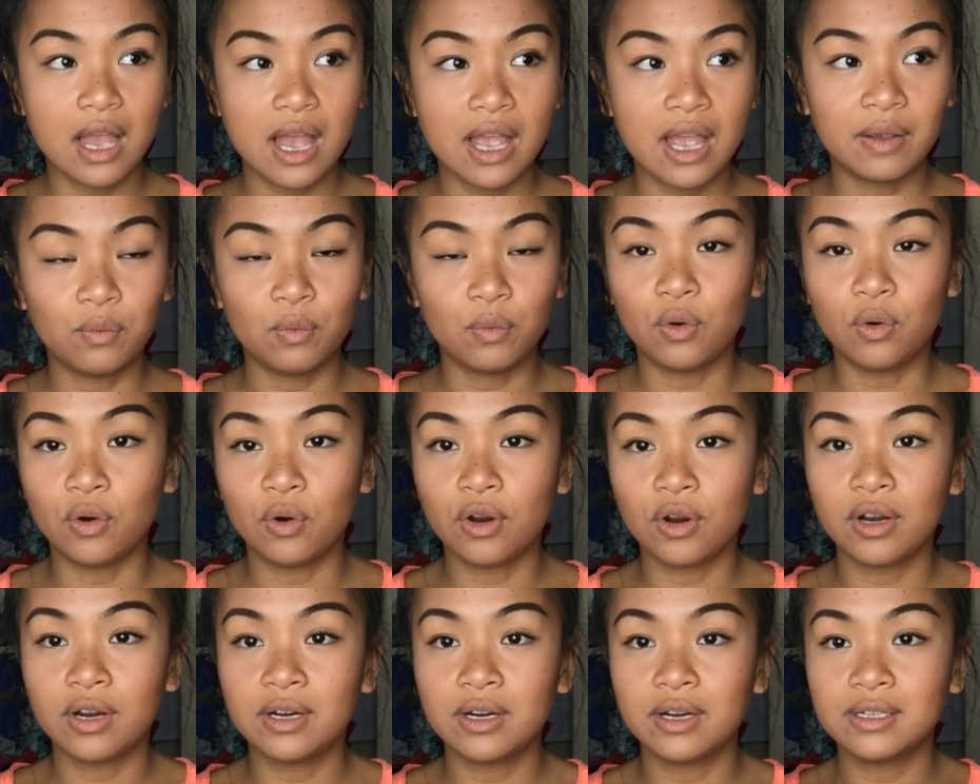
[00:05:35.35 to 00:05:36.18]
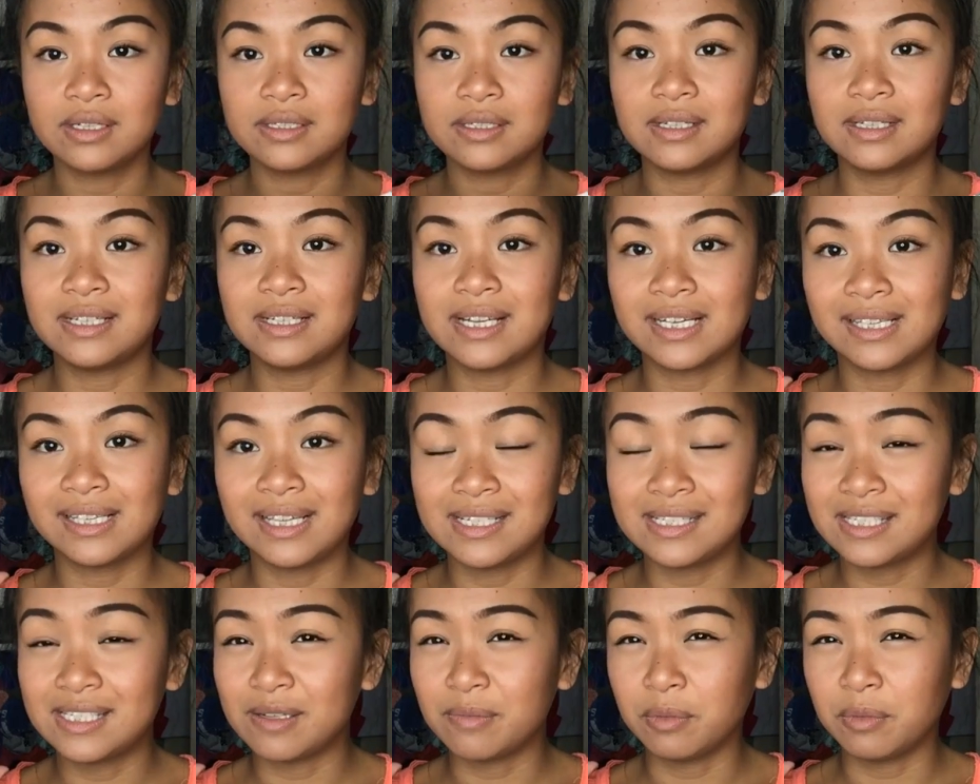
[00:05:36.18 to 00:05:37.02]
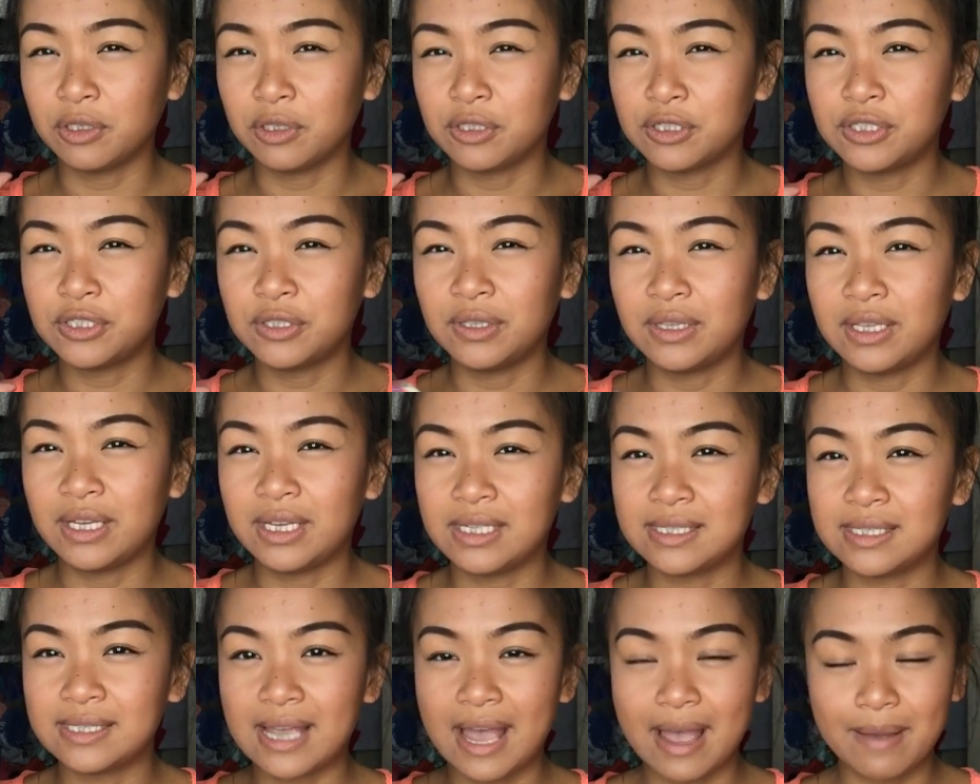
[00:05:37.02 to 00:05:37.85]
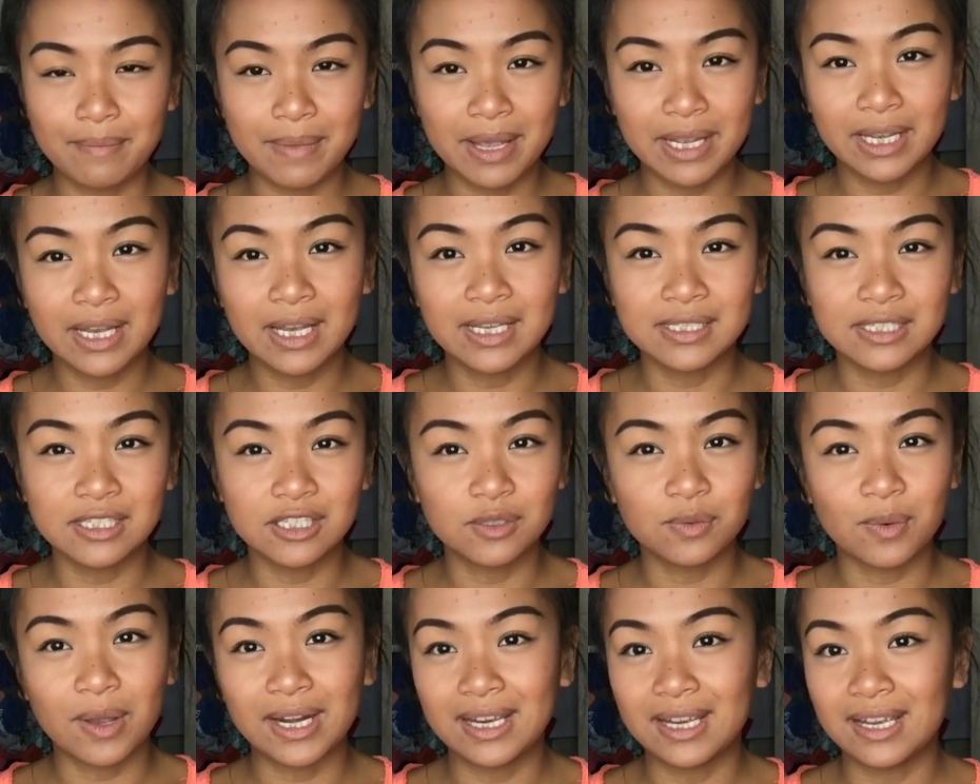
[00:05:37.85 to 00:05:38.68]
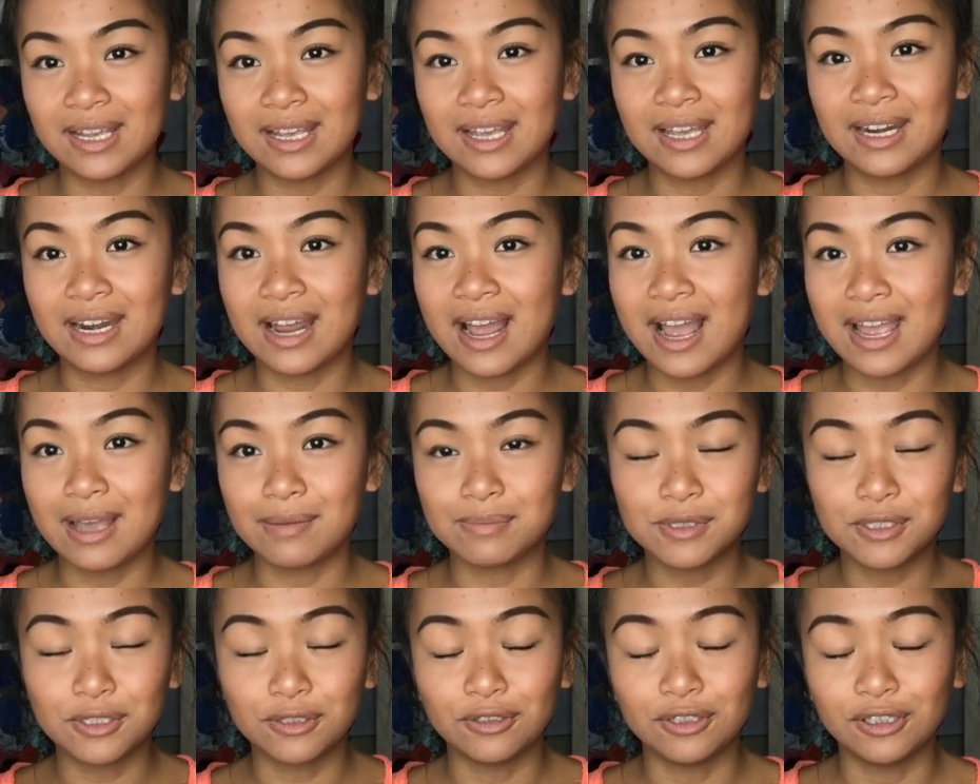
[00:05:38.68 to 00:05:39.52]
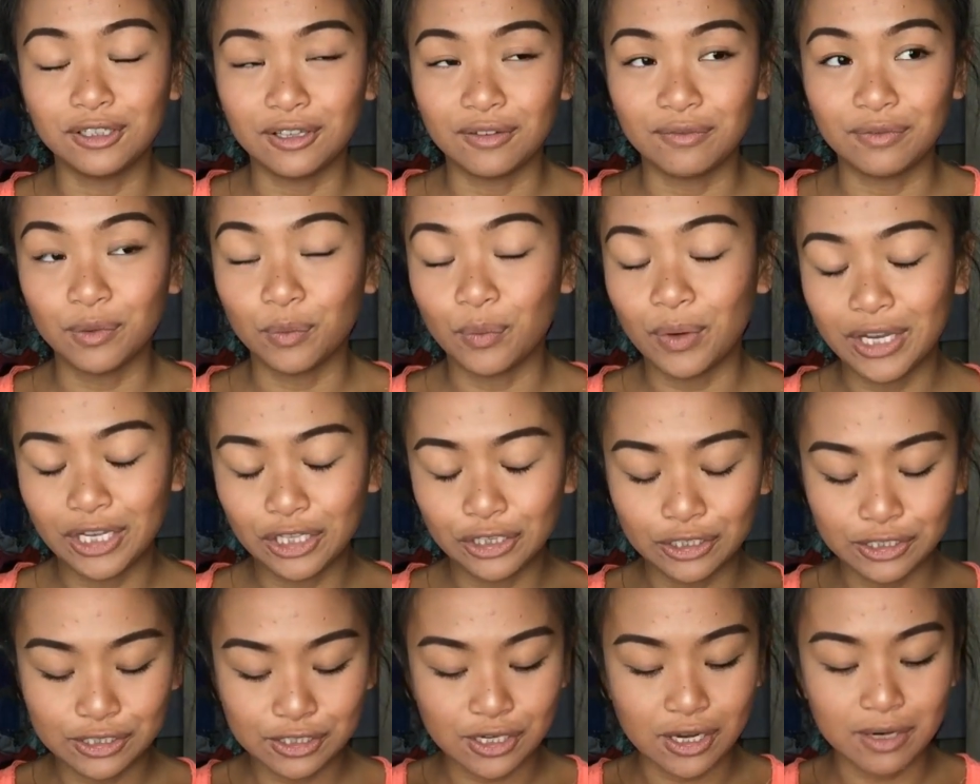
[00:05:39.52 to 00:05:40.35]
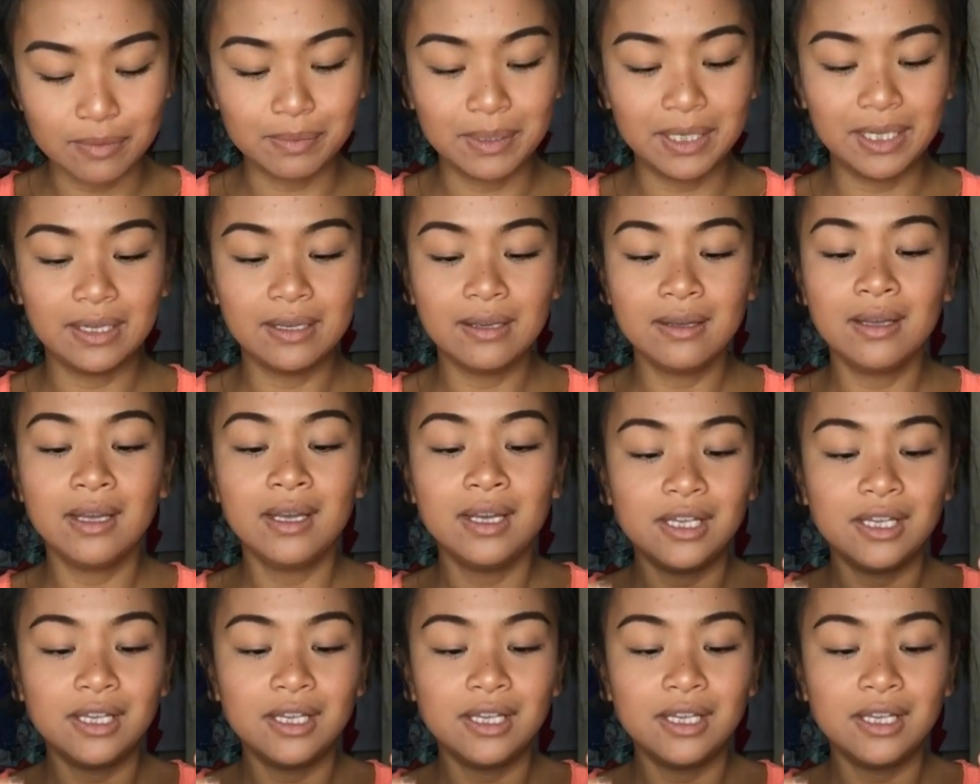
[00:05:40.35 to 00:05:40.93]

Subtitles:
I wore a neckline similar to this at my cousin's wedding, and I absolutely love the way it looked on me.